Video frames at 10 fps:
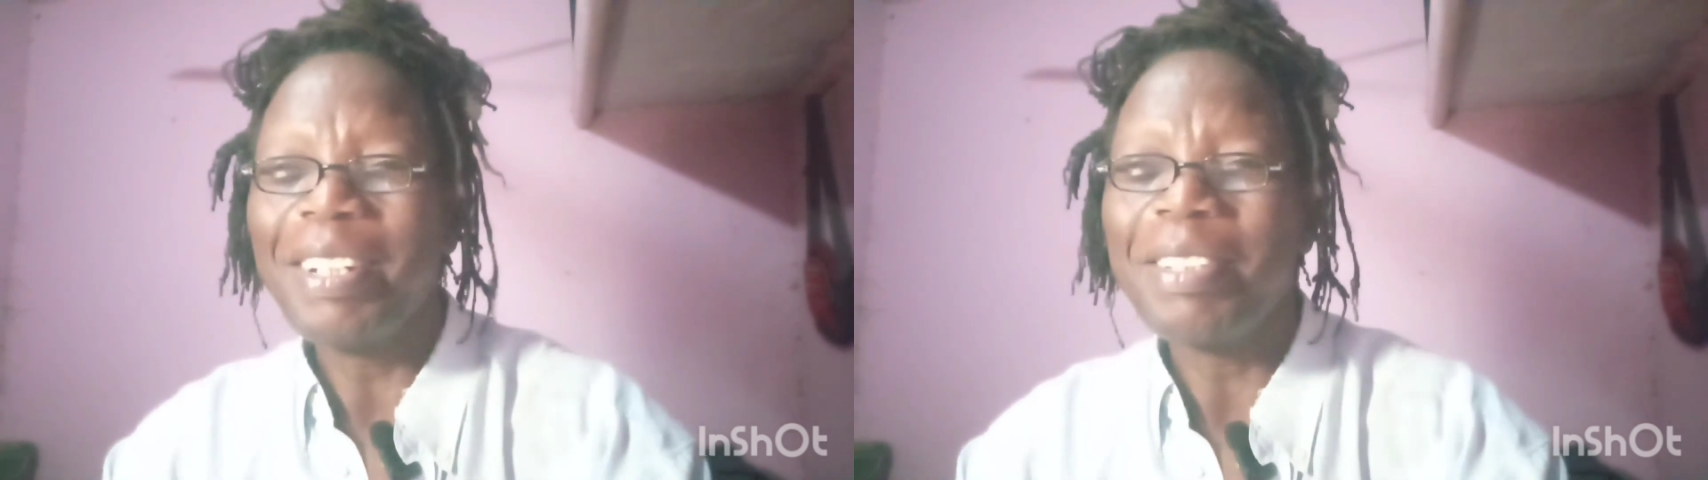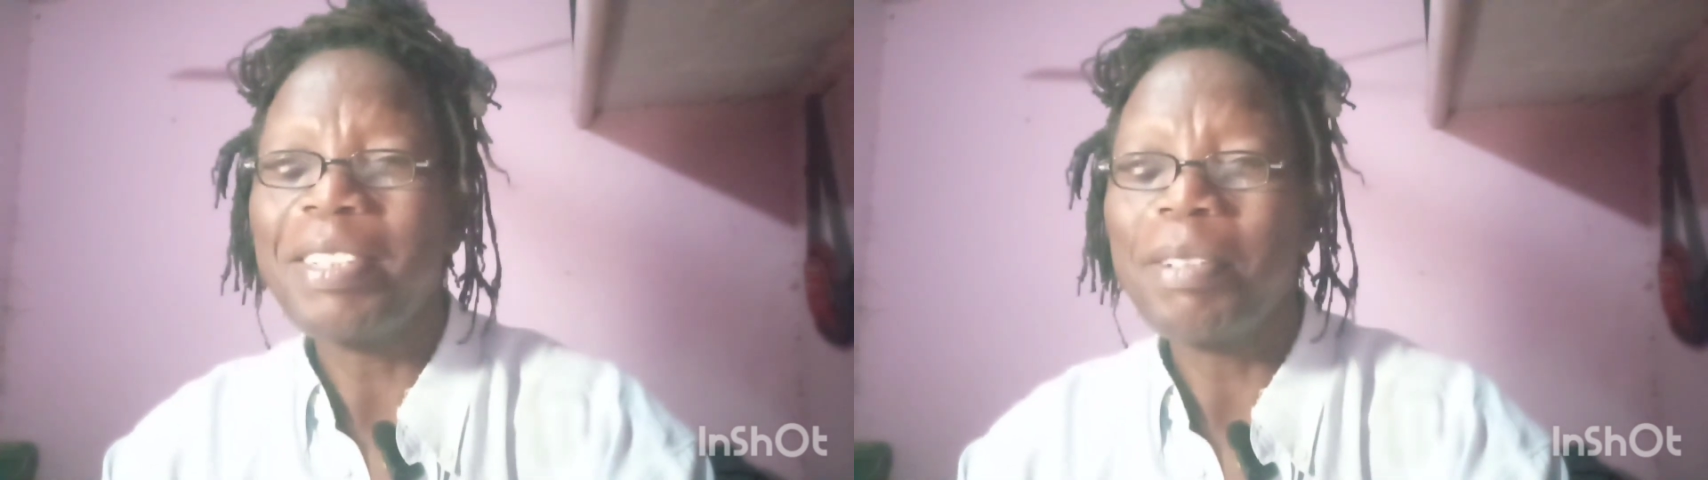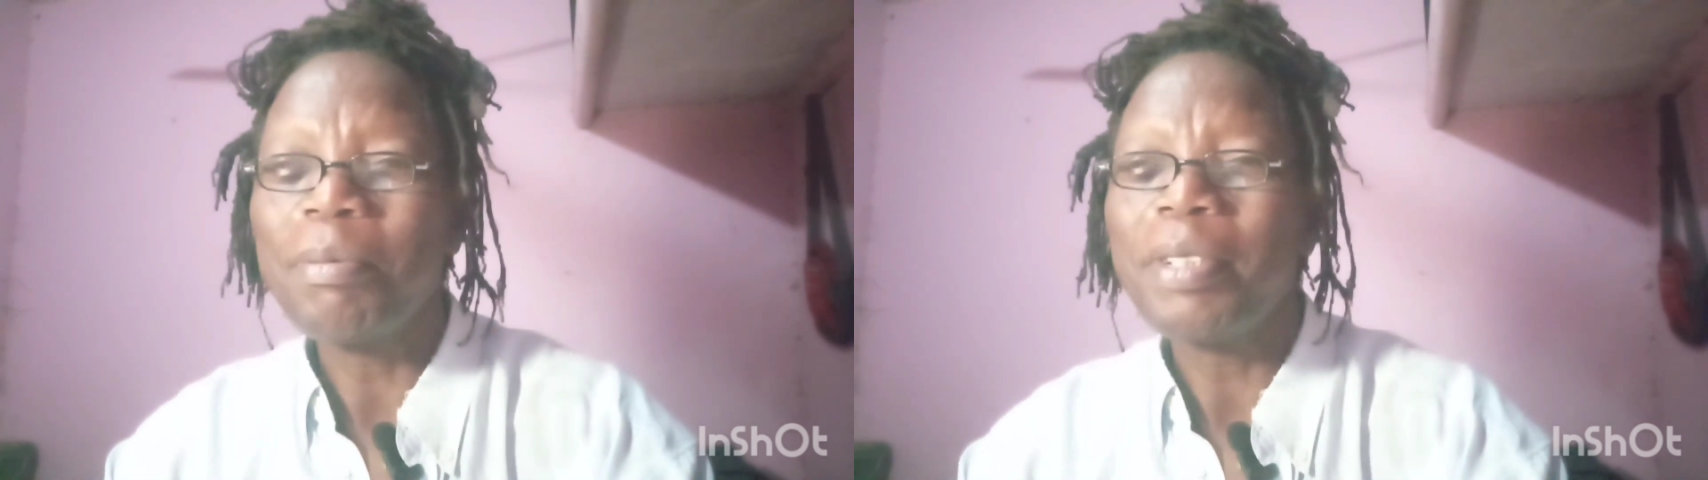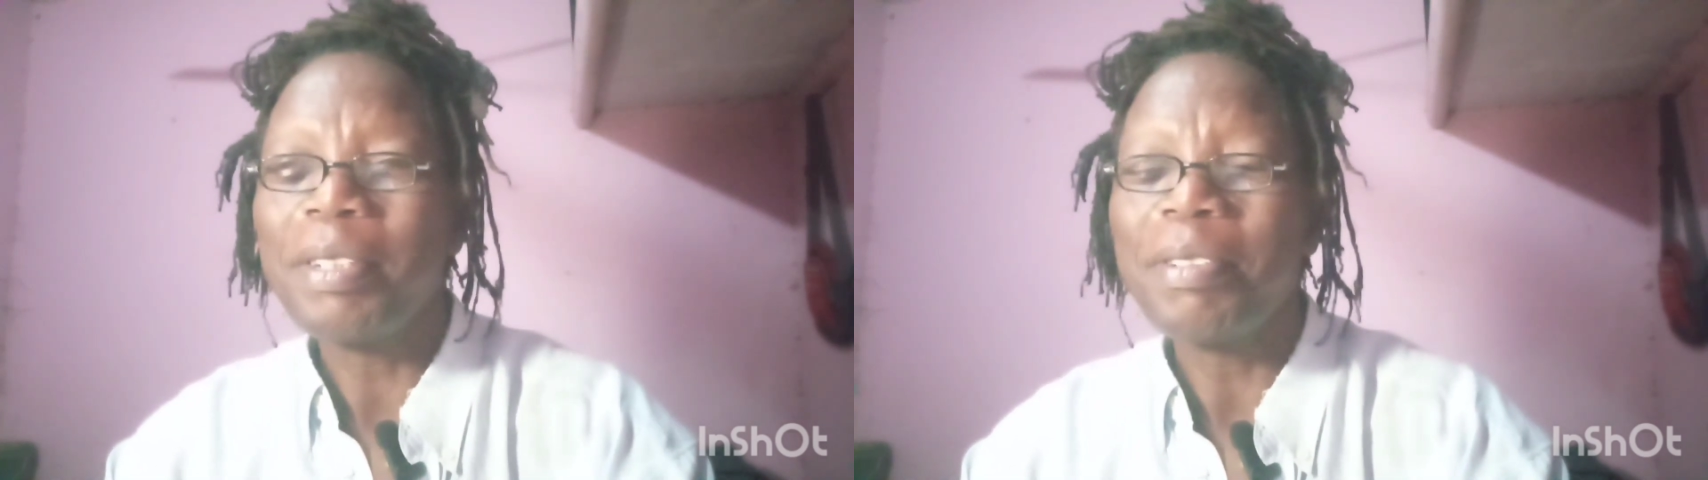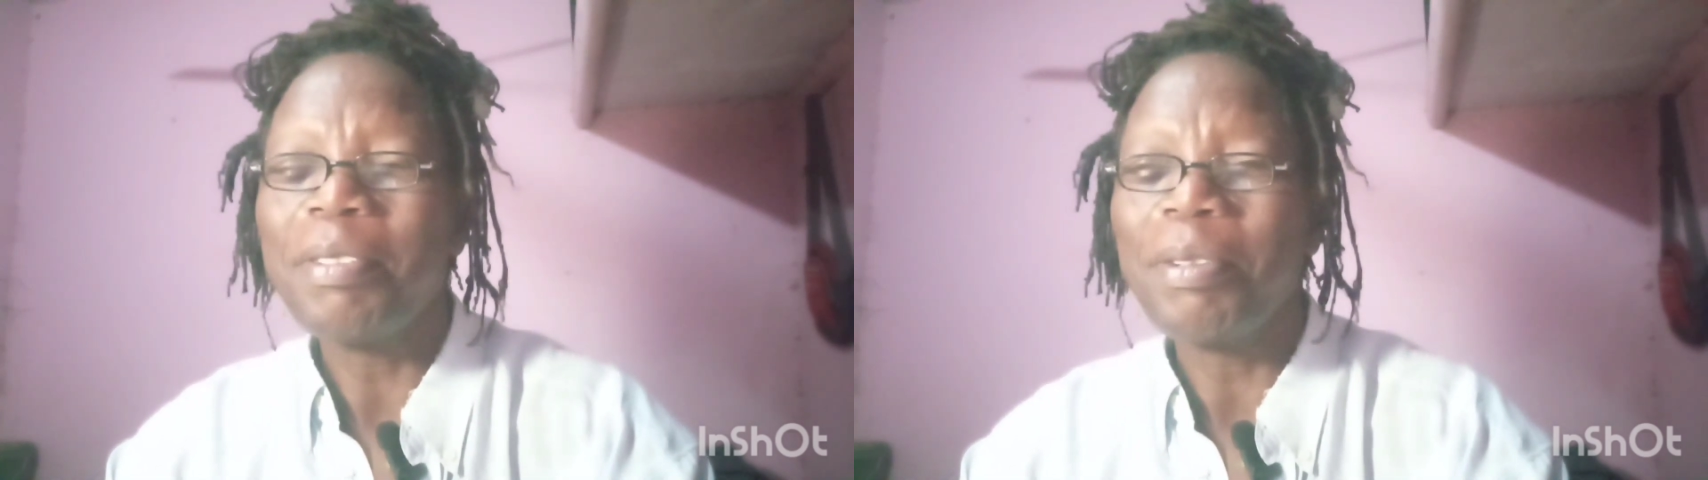
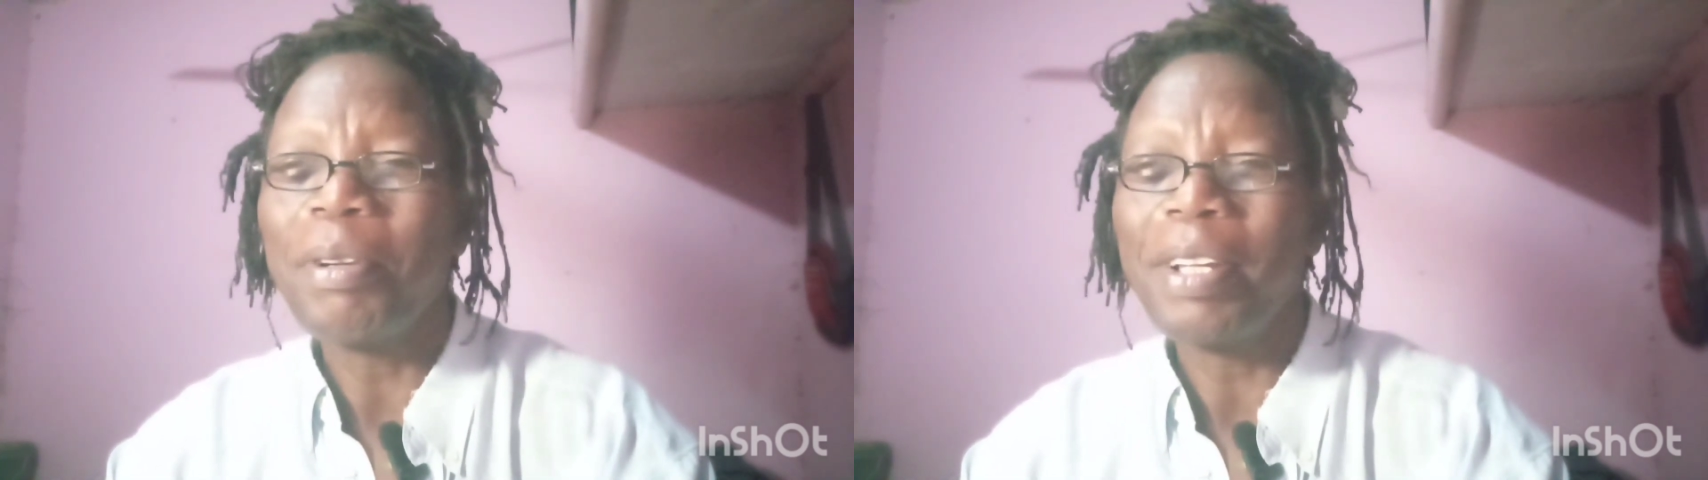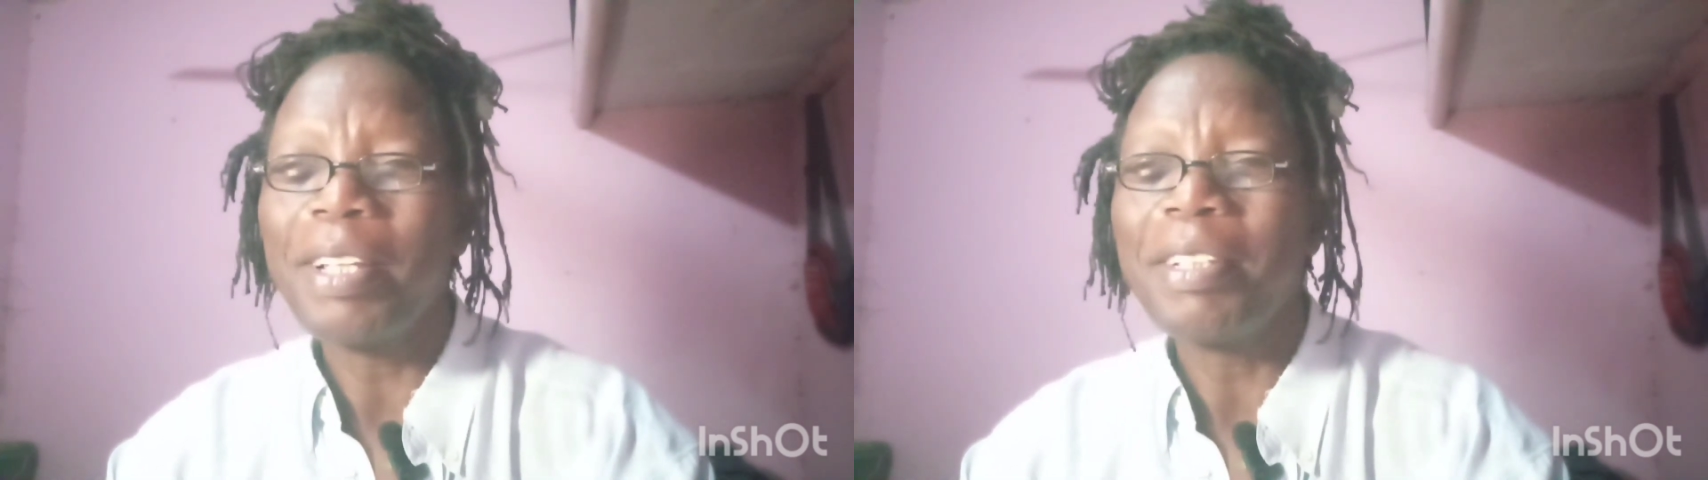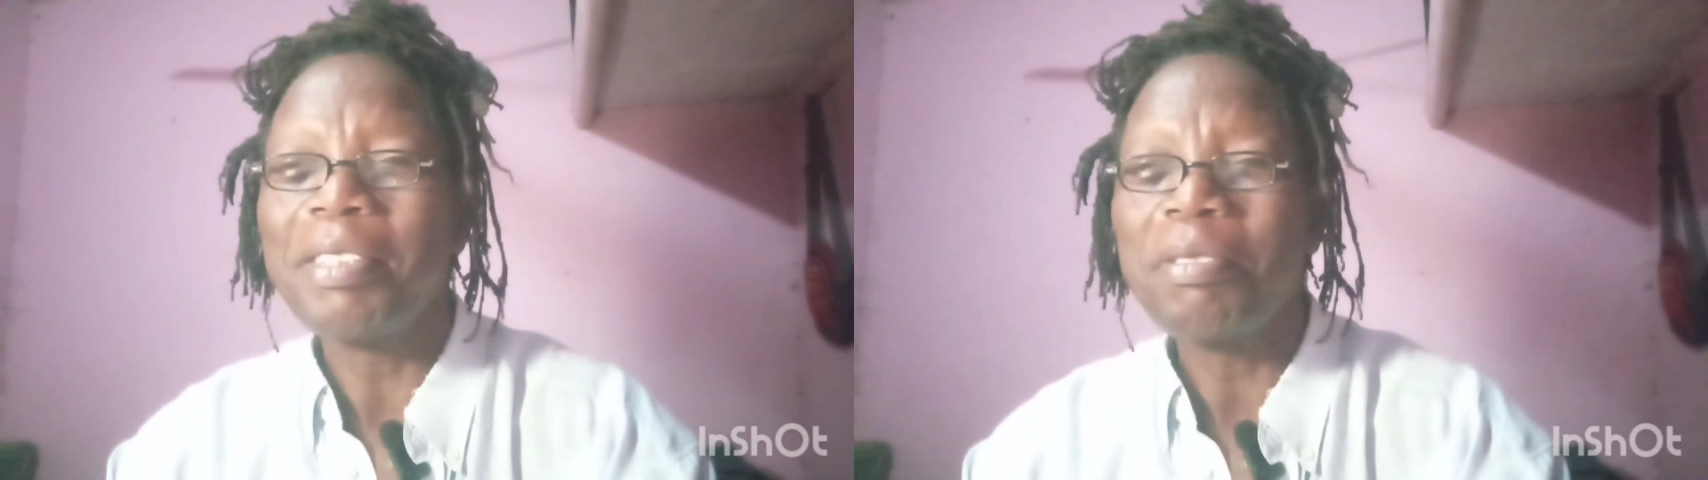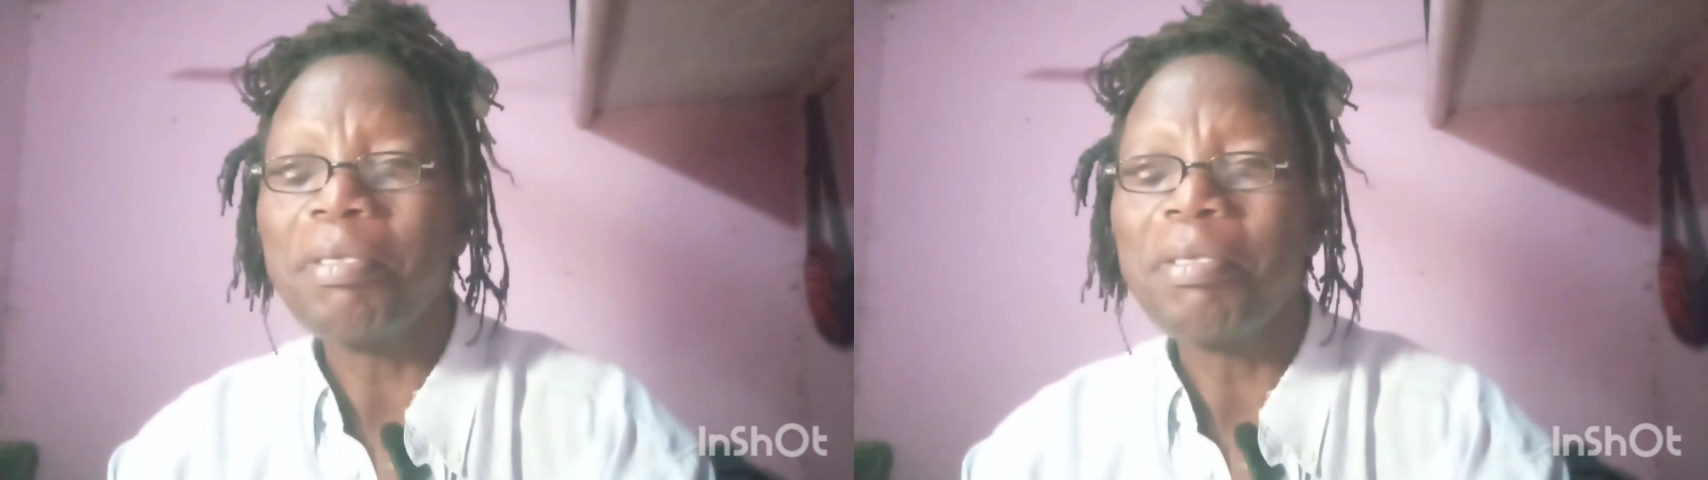Something, it's